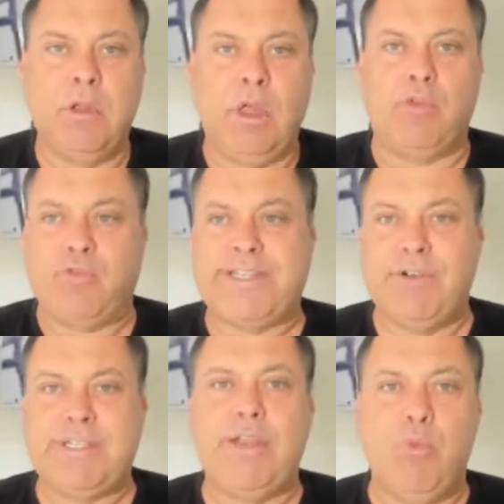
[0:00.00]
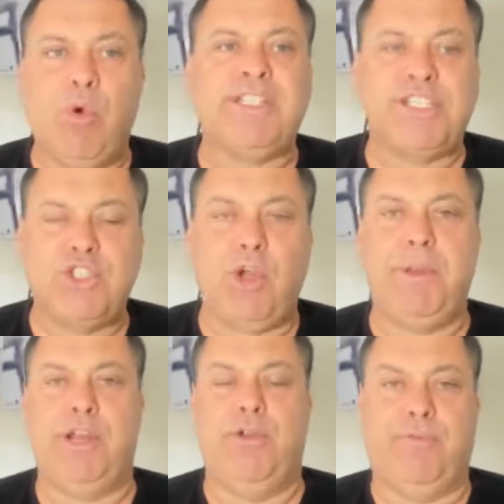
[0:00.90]
Like, seriously, what's
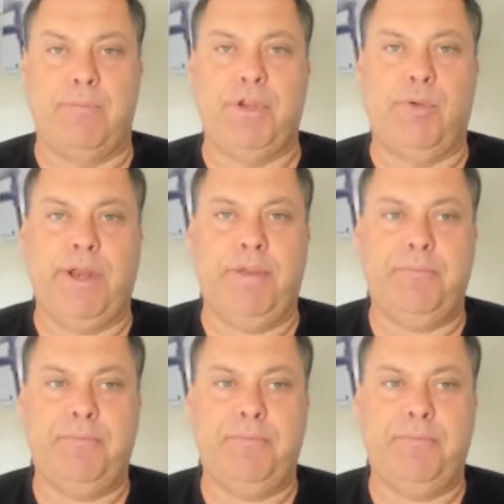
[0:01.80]
stopping you from doing it?